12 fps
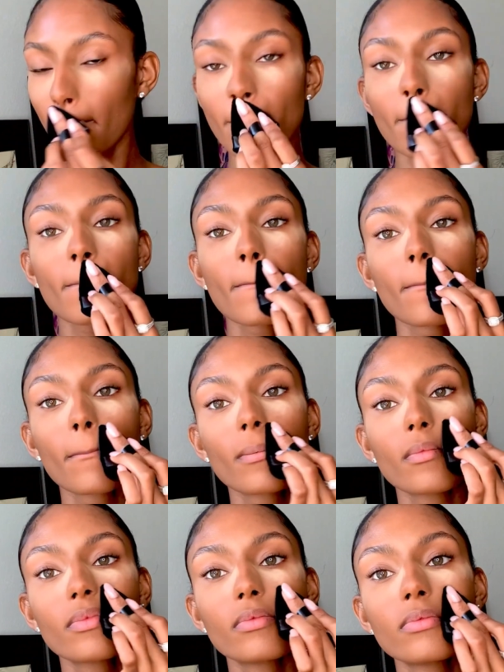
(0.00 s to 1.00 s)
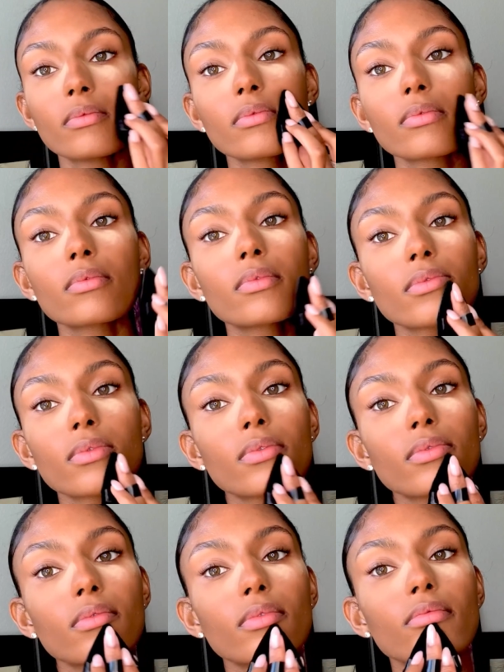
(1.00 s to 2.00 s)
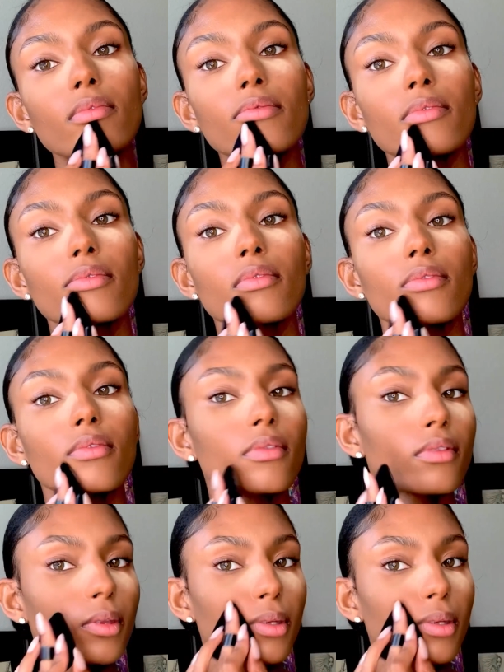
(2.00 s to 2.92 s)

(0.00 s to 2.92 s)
the rest of my face with the remaining powder on the